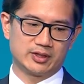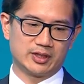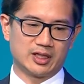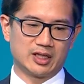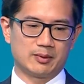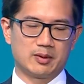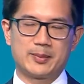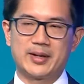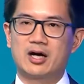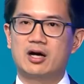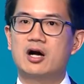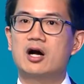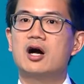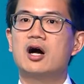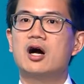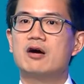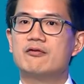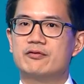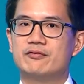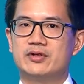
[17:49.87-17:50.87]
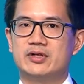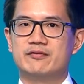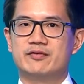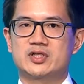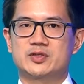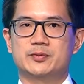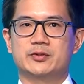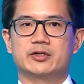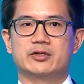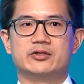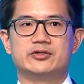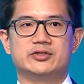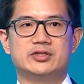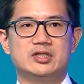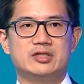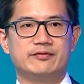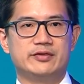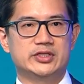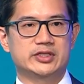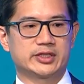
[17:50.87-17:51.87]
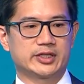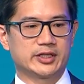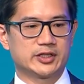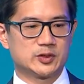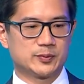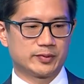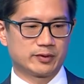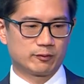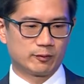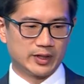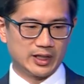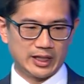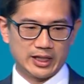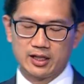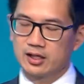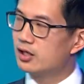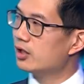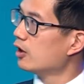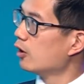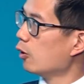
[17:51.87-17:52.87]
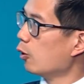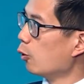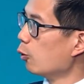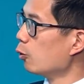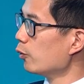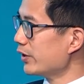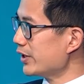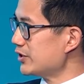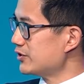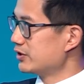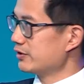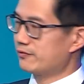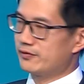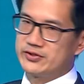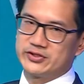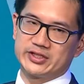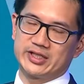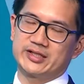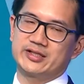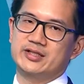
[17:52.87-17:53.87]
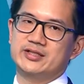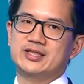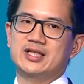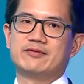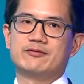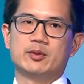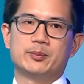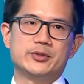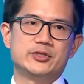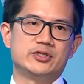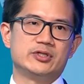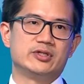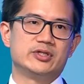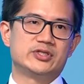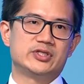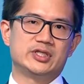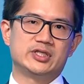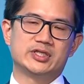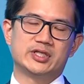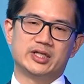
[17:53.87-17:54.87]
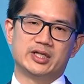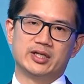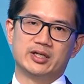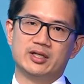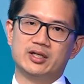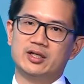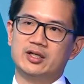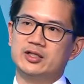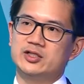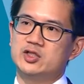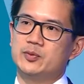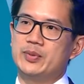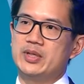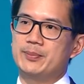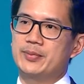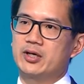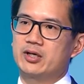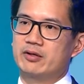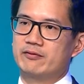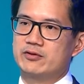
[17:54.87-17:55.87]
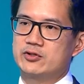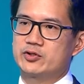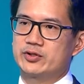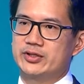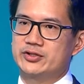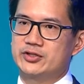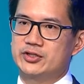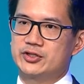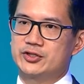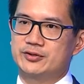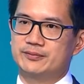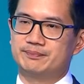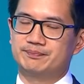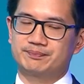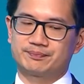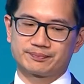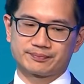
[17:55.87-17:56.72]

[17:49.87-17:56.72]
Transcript: Um, about half of the investment goes to EV sales. But really, all these different sectors have opportunities here to be part of the transition.